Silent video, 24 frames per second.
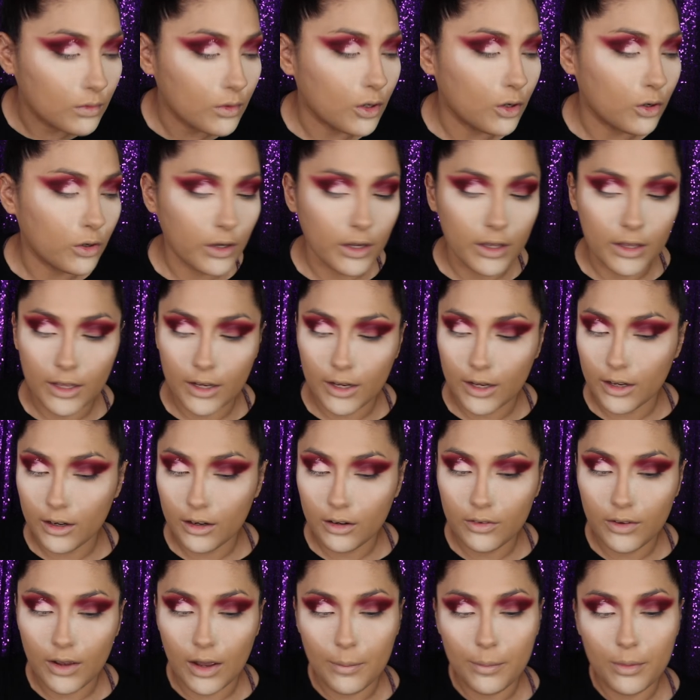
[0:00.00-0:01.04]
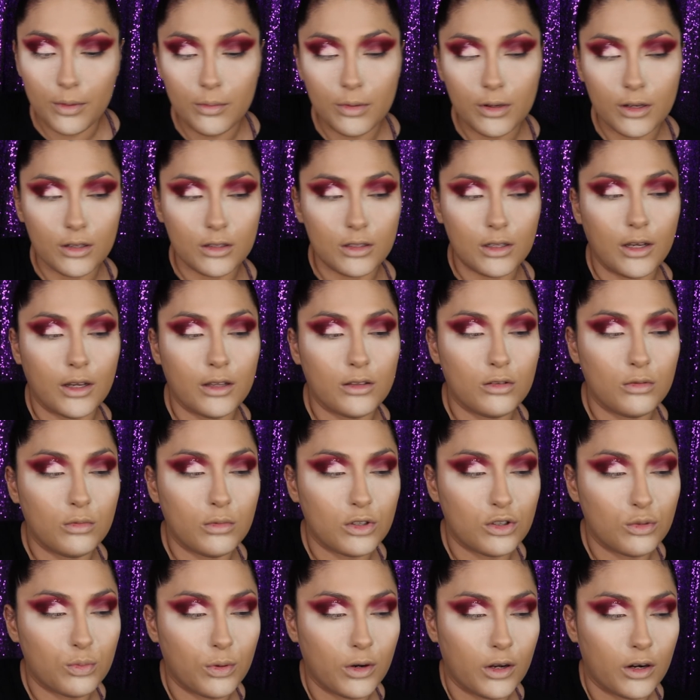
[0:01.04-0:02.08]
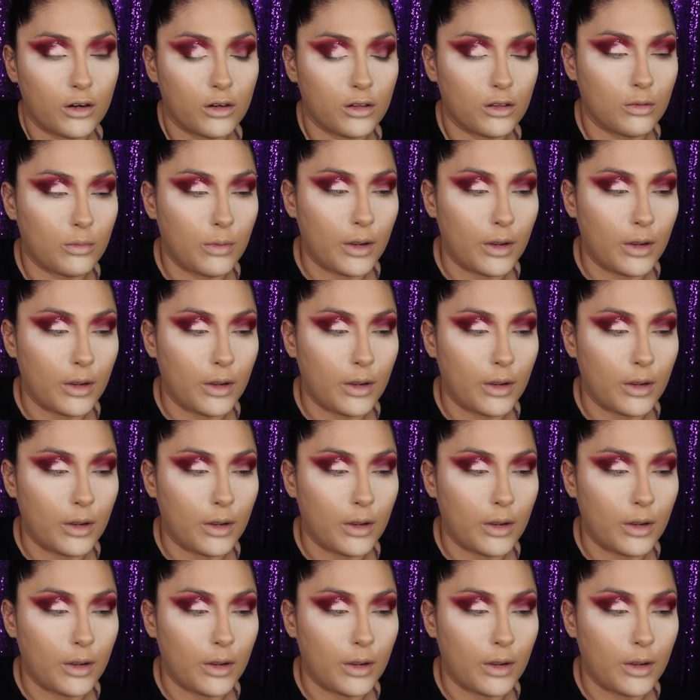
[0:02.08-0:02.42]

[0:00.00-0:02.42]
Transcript: Okay, that kind of happened because I had too much product on